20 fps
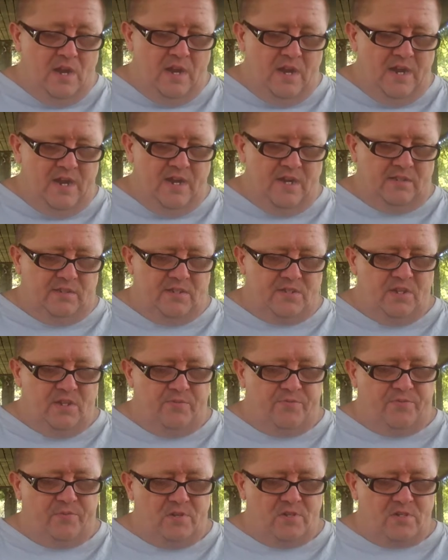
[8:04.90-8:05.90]
A.
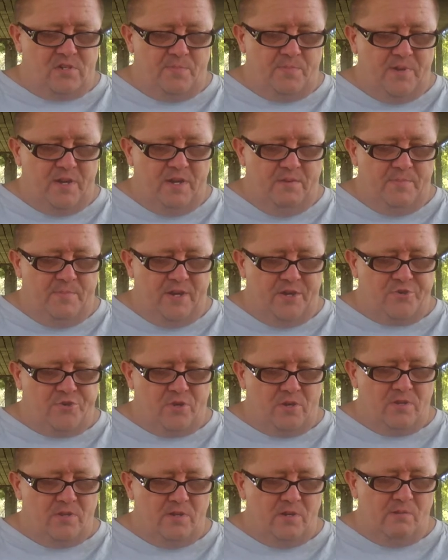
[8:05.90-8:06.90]
Listen first to B. Make
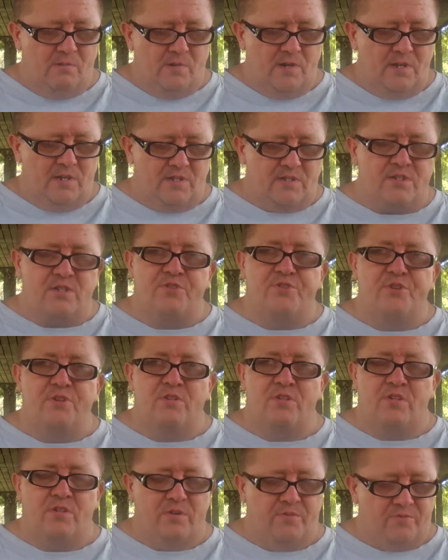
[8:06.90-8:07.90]
sure that no one else is
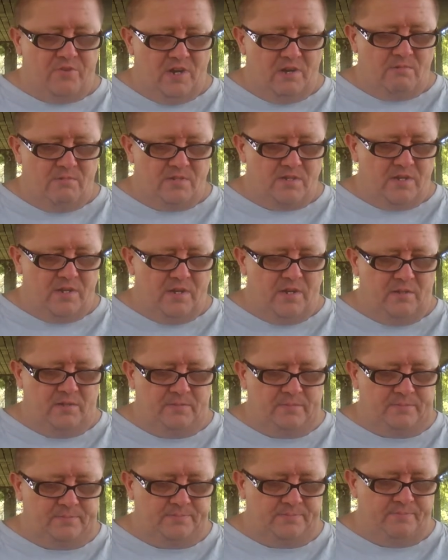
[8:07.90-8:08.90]
using the frequency.
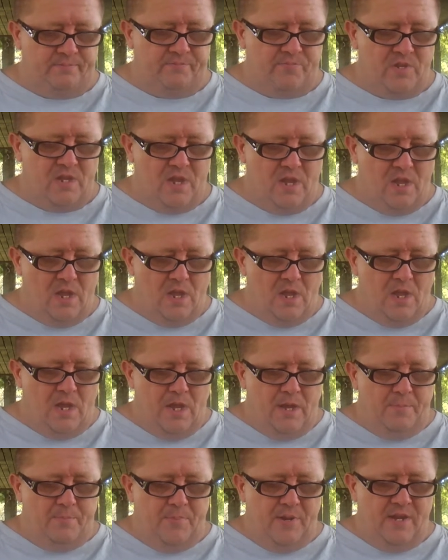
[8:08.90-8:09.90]

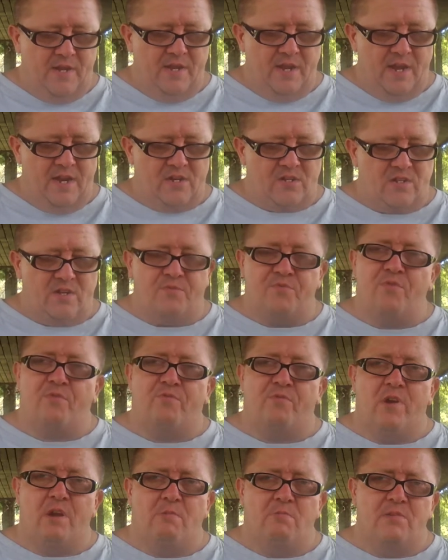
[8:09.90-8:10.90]
B. Ask if the
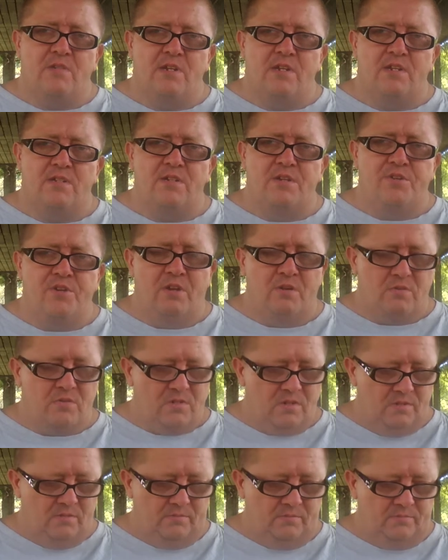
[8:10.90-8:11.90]
frequency is in use.
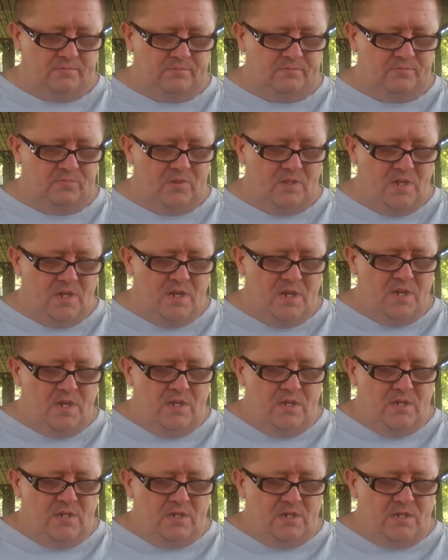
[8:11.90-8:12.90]

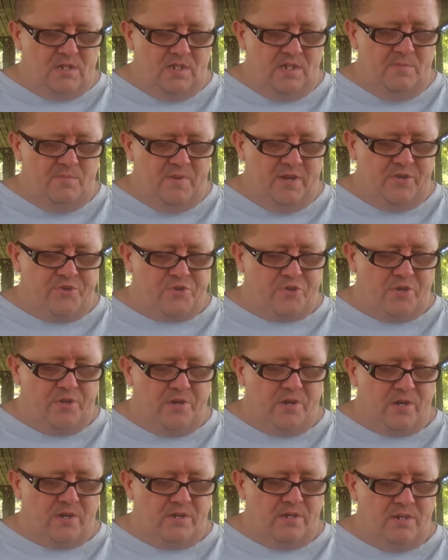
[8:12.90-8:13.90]
C. Make sure
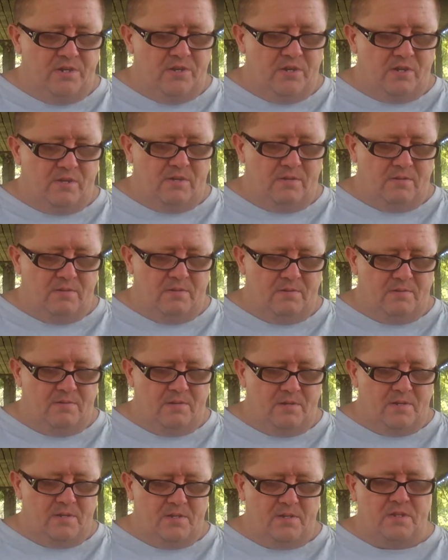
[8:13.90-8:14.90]
you're in your
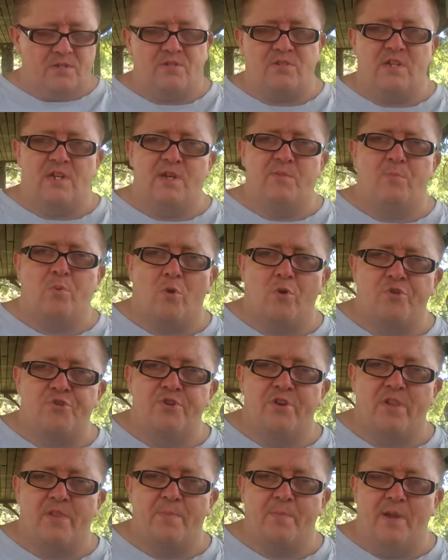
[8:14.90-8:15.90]
assigned
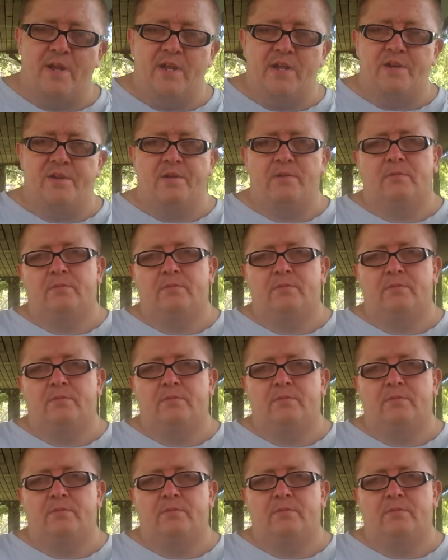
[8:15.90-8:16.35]
portion of the band.